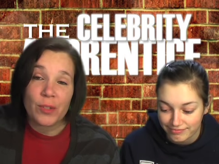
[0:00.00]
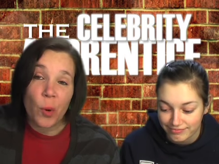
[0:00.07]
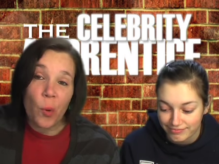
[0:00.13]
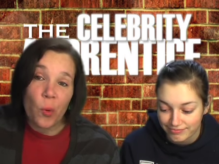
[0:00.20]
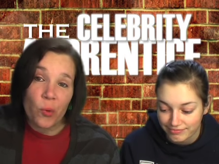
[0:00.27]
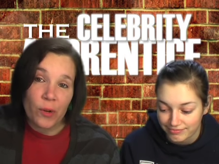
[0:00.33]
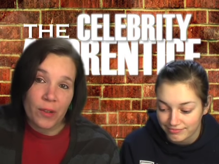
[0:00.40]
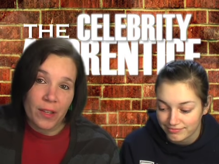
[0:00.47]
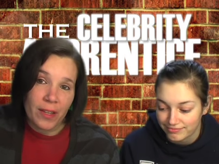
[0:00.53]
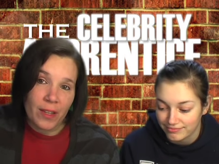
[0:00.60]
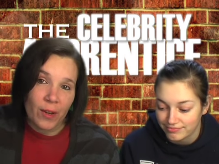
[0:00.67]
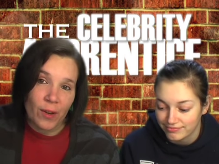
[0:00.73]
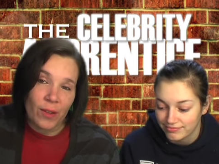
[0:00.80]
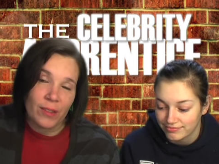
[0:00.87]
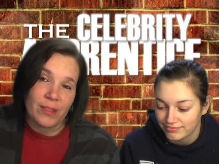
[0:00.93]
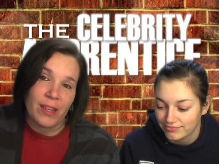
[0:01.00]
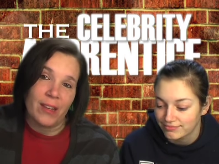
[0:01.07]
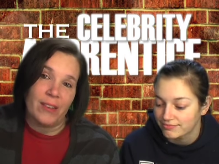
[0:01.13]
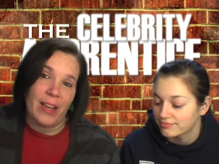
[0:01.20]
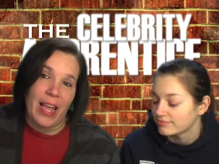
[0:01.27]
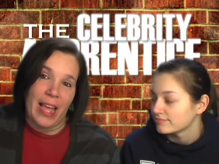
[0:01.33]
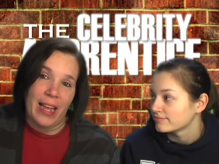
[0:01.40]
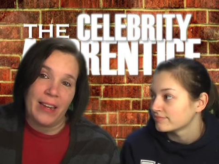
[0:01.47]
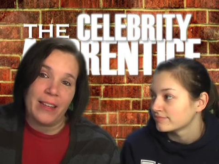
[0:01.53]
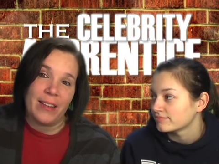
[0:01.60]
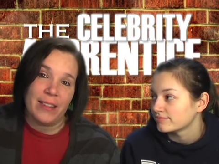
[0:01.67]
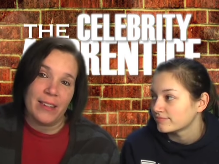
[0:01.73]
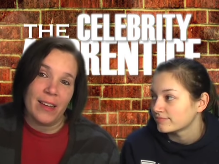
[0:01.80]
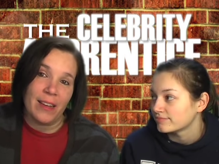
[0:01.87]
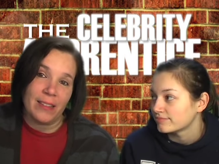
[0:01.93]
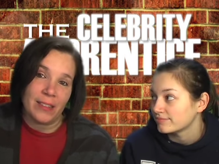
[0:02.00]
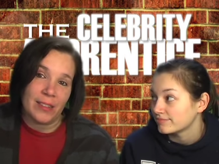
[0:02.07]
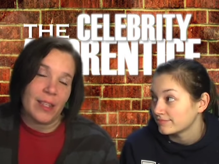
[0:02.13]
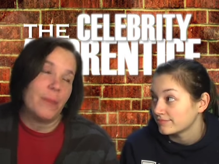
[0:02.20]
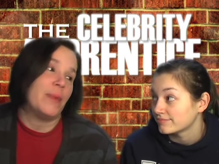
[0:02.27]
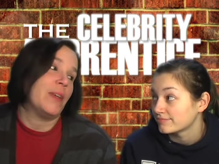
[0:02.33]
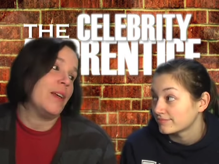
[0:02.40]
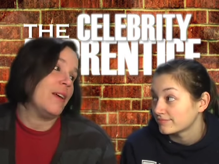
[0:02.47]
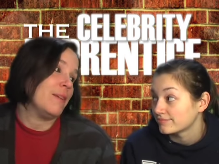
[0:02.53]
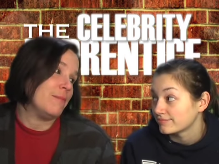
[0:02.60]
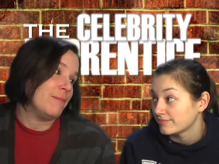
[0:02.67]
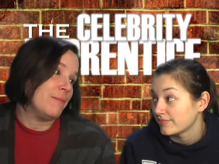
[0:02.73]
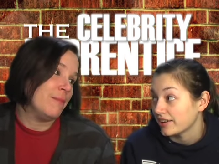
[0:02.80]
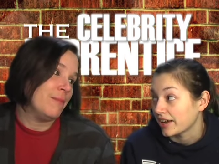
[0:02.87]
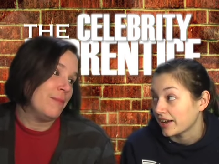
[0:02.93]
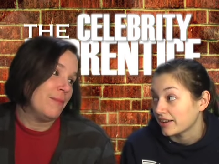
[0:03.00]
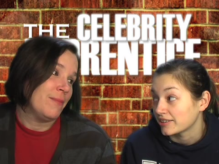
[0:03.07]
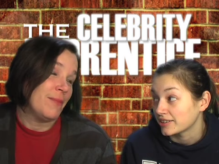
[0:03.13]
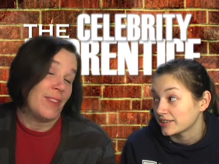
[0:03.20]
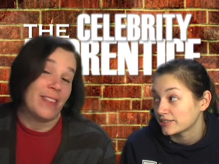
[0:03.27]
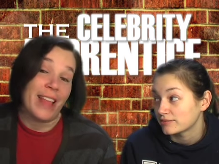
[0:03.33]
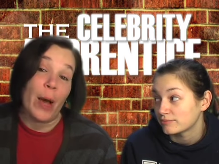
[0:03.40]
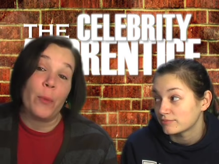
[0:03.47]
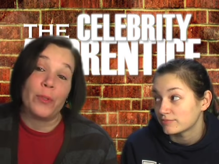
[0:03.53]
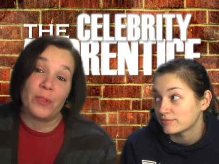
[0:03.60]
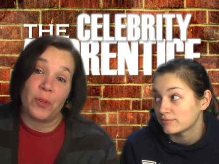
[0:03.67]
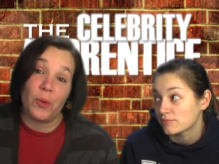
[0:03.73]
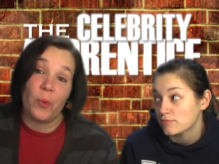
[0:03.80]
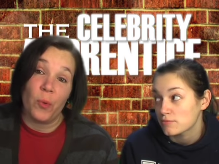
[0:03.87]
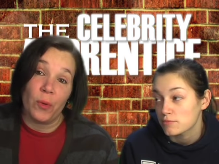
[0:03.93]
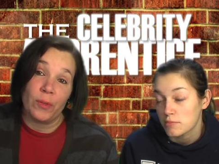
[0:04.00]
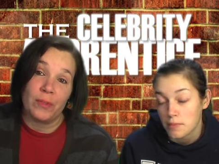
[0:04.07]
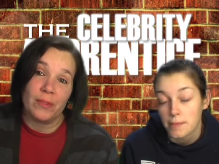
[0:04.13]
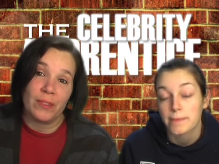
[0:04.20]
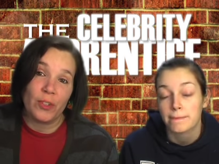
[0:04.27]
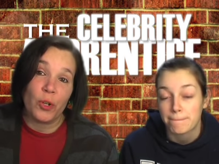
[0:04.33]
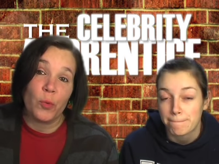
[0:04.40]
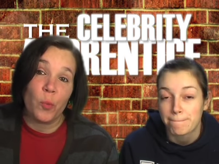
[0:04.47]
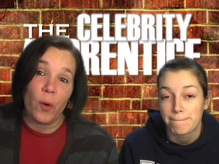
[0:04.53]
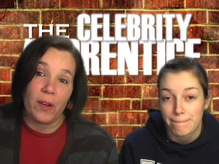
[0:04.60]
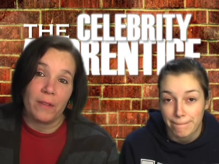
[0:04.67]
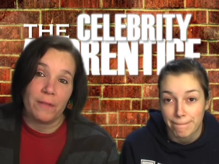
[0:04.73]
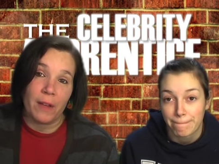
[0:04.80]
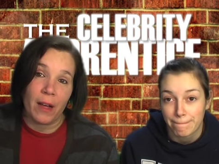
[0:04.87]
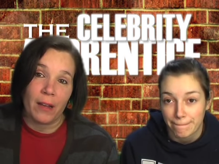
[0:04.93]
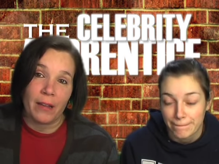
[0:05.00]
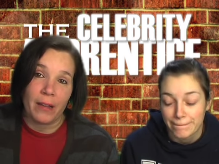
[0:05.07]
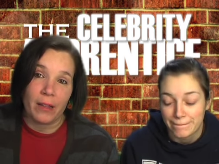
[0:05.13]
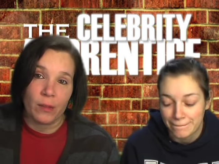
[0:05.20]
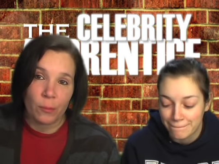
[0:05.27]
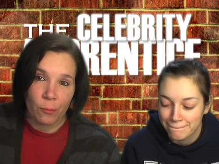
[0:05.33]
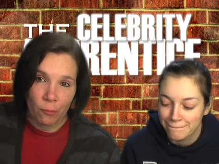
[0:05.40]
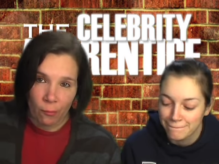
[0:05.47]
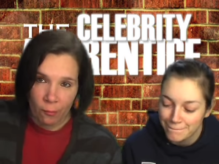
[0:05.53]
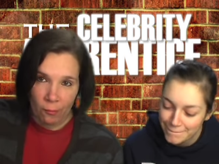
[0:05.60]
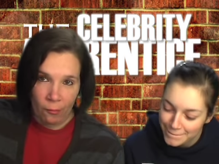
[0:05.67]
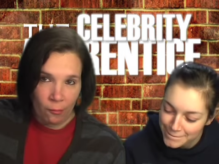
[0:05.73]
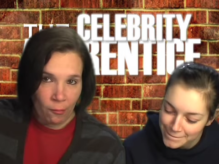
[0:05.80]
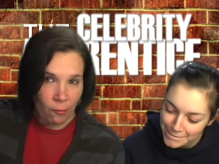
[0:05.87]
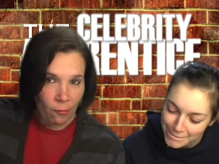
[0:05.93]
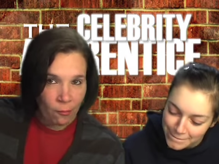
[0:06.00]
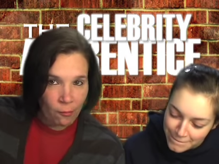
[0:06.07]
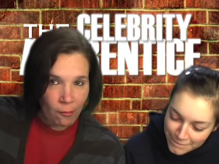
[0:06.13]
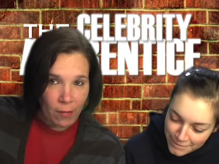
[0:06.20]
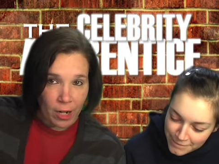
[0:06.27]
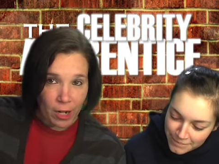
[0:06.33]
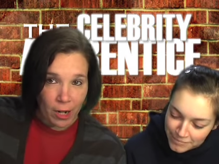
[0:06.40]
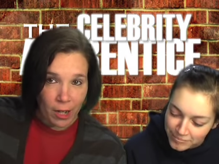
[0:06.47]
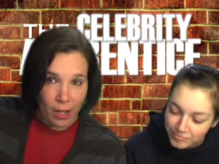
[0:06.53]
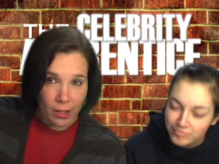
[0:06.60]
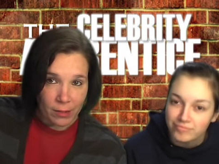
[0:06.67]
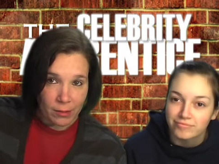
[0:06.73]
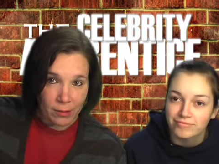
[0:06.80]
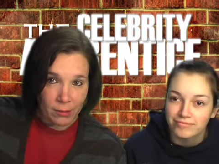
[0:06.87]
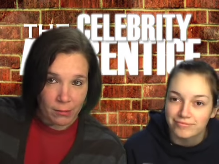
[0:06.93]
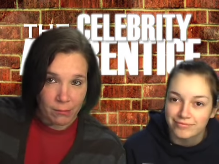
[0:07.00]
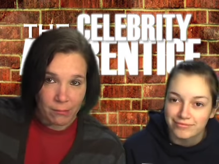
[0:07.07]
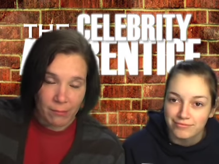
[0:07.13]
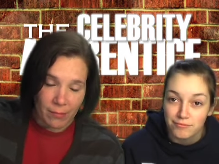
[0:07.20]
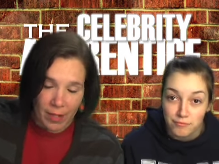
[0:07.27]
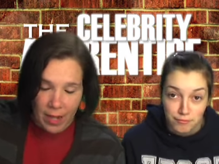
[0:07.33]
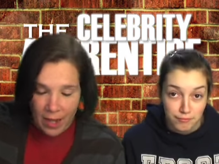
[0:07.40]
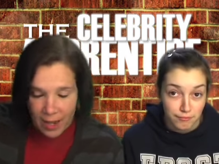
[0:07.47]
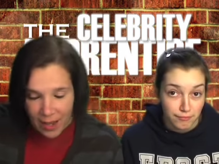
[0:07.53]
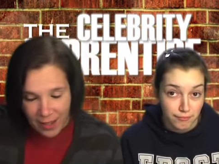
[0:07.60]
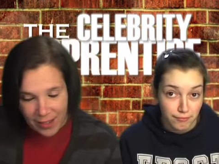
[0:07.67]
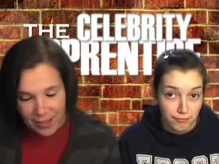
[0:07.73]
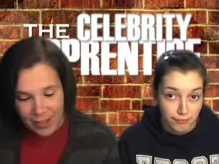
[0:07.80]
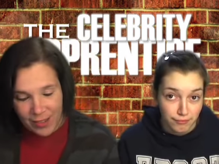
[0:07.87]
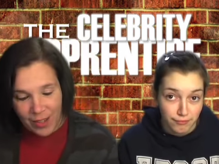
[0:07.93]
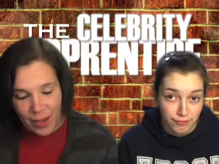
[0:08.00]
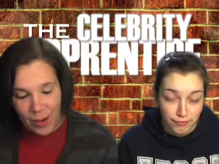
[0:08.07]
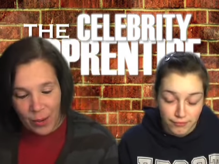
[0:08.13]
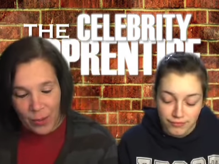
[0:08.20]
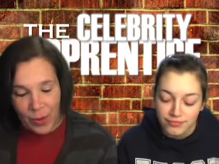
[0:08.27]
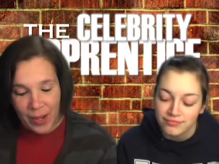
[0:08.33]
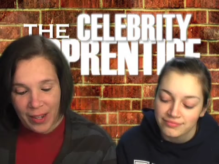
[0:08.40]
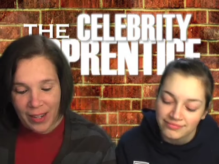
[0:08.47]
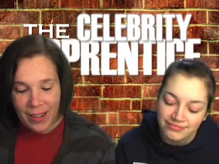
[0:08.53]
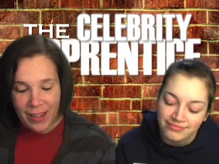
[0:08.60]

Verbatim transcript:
Speaker 1: totally calls out Annie on not stepping up. Yeah. That was cool. Good one, Ivanka. Nice. So